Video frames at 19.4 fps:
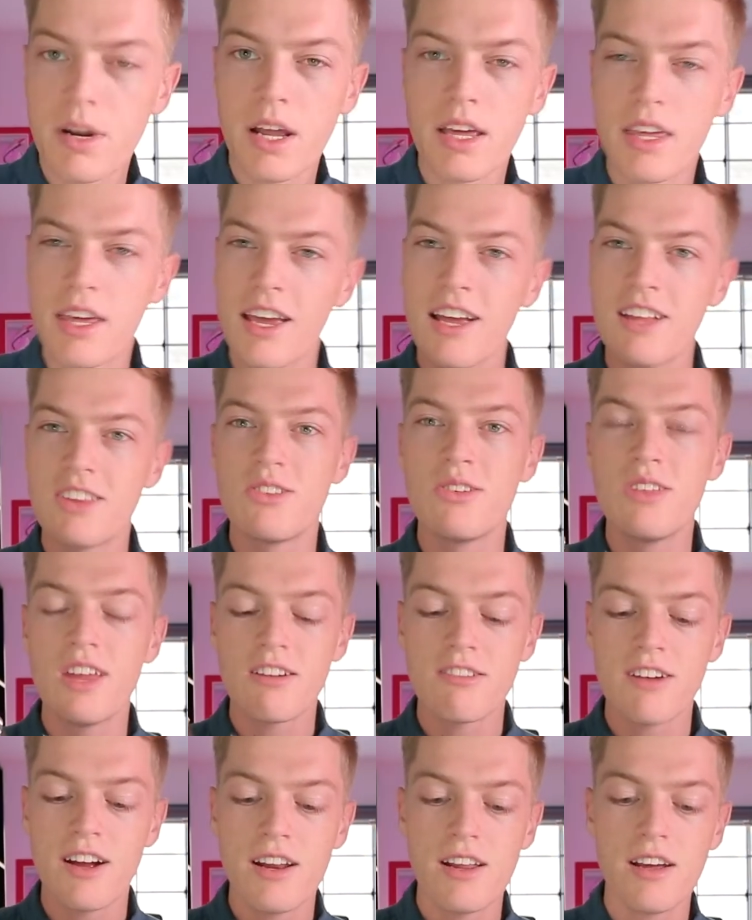I can't do that
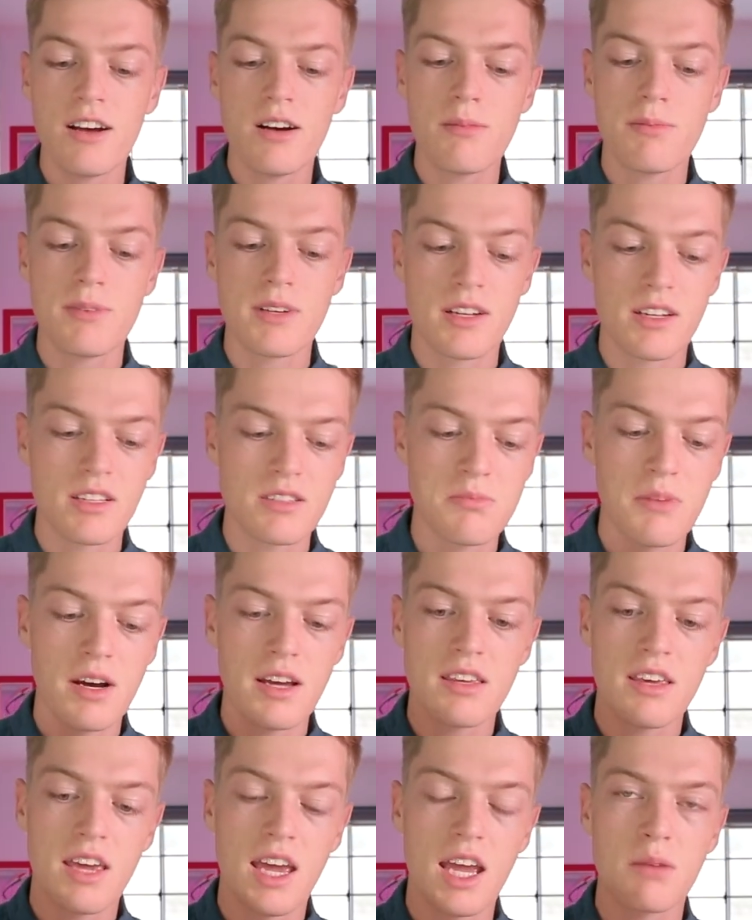right now because my
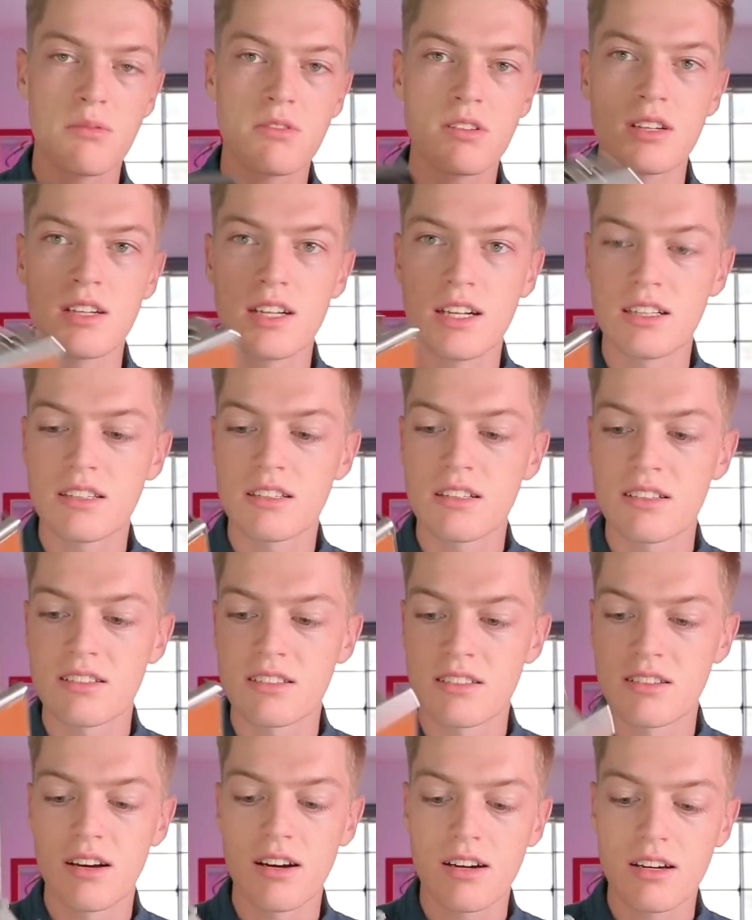camera, it's
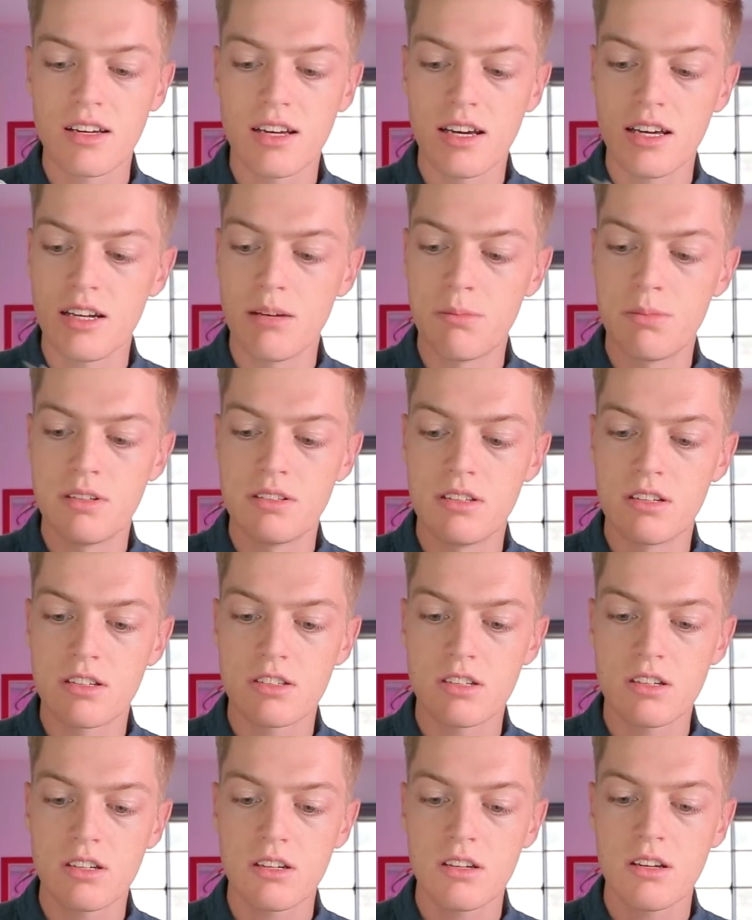stuck in a
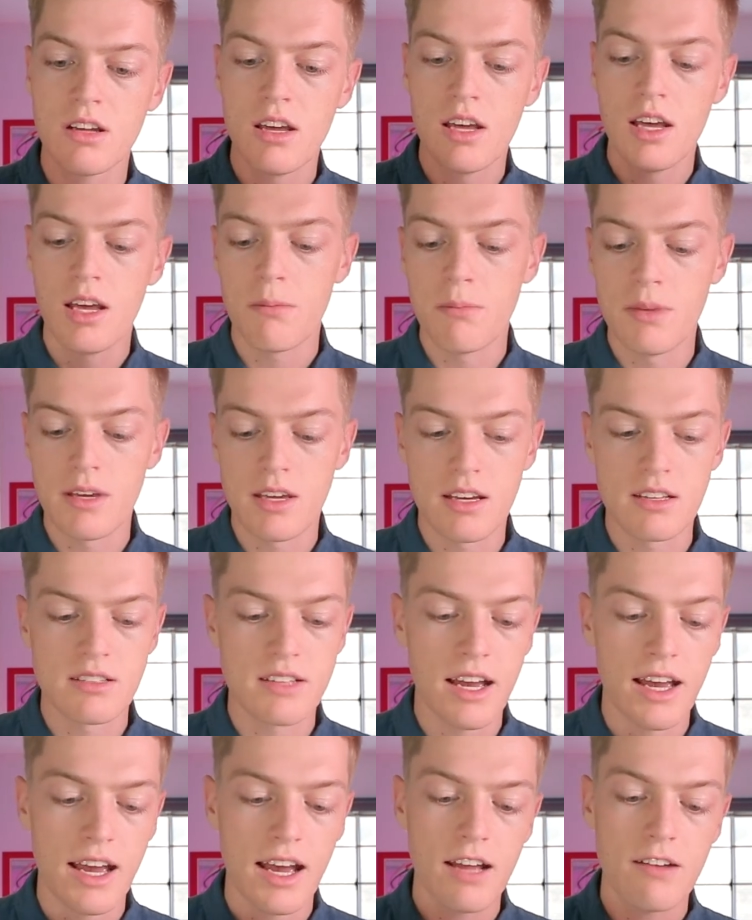position because
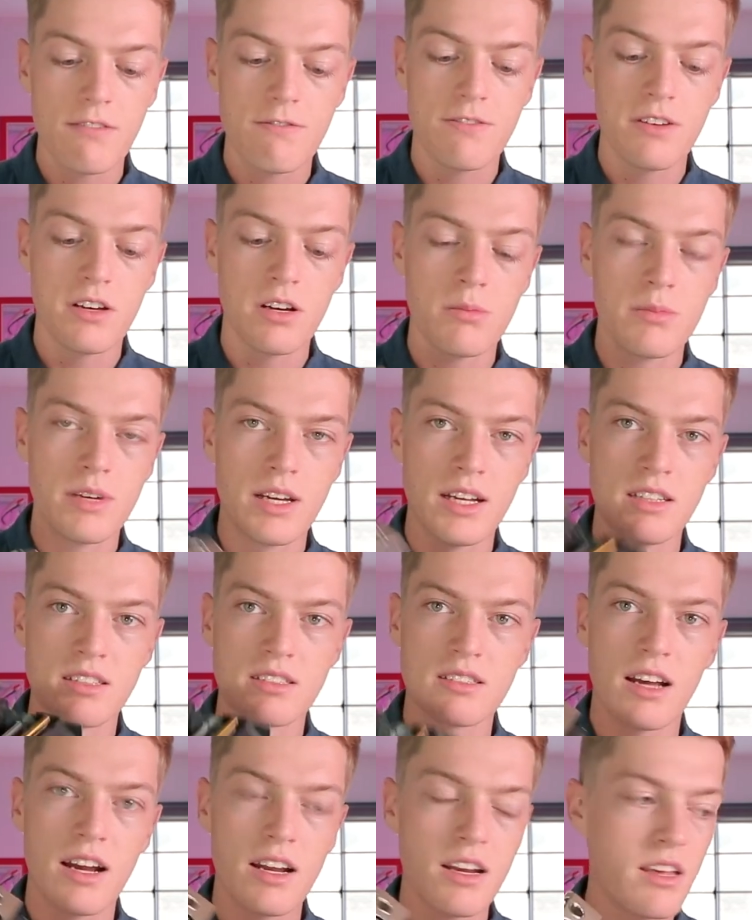I had film
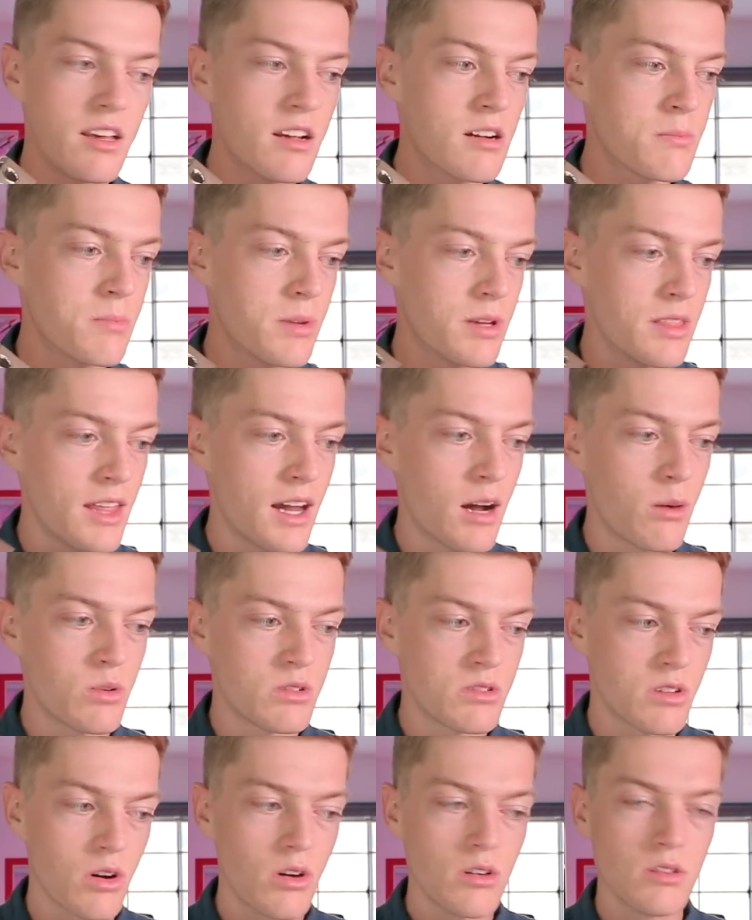inside here, but that was
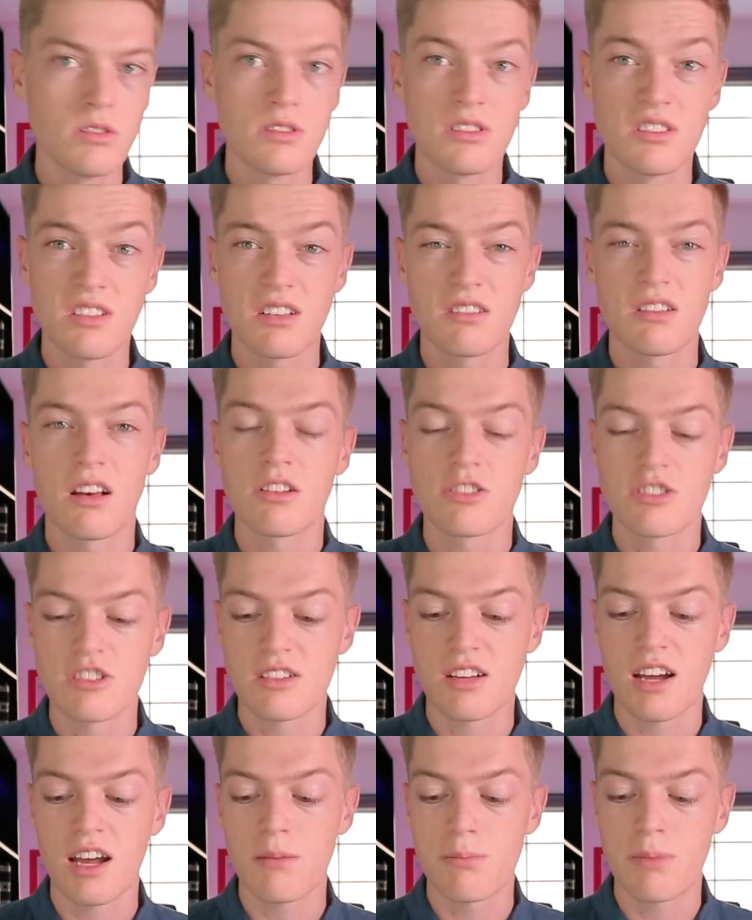an old 600
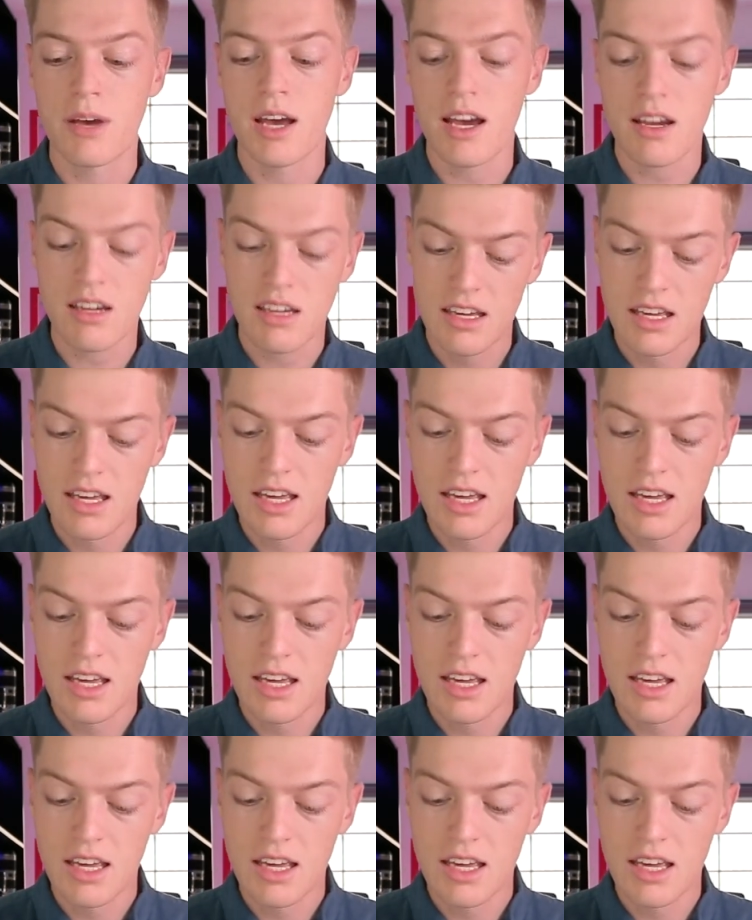type pack